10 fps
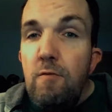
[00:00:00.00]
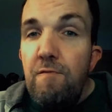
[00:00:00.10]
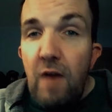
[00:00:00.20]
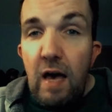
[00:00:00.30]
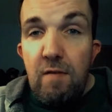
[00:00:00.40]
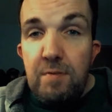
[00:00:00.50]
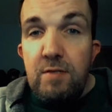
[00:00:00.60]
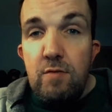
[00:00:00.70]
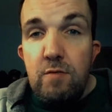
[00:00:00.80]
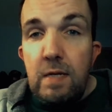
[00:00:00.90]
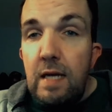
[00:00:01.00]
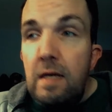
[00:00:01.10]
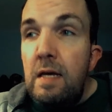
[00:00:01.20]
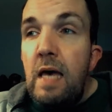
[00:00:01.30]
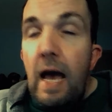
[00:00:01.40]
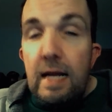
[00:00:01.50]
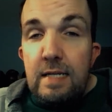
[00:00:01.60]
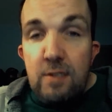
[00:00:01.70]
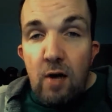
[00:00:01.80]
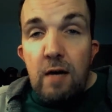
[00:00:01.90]
5 episodes a week. I
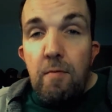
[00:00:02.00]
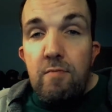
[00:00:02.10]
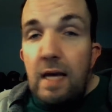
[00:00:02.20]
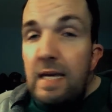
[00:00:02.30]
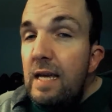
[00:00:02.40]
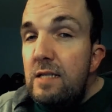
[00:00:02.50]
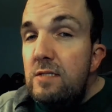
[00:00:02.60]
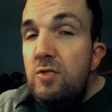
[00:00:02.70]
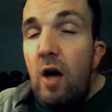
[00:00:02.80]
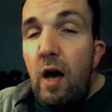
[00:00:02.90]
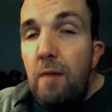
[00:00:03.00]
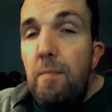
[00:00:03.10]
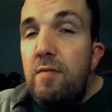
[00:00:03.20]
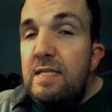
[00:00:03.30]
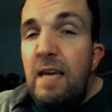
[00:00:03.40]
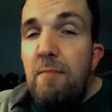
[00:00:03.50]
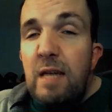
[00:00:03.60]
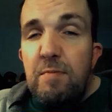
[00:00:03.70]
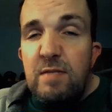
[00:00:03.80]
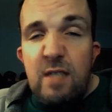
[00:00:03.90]
can't talk about the same
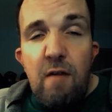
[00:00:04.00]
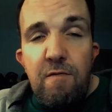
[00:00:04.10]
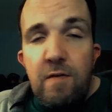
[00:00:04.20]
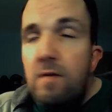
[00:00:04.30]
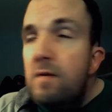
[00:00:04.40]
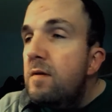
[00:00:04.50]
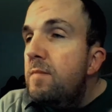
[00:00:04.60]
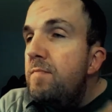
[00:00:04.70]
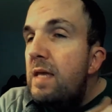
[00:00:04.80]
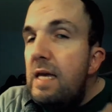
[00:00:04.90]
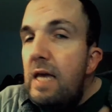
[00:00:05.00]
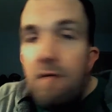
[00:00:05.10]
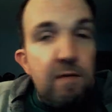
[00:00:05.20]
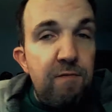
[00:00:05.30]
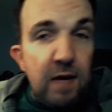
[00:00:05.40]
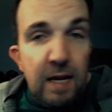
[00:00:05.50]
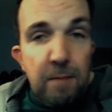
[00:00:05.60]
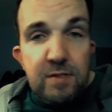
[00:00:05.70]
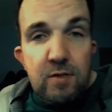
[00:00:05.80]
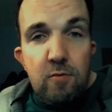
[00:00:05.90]
type of stuff every fucking
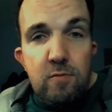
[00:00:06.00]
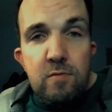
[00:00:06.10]
episode.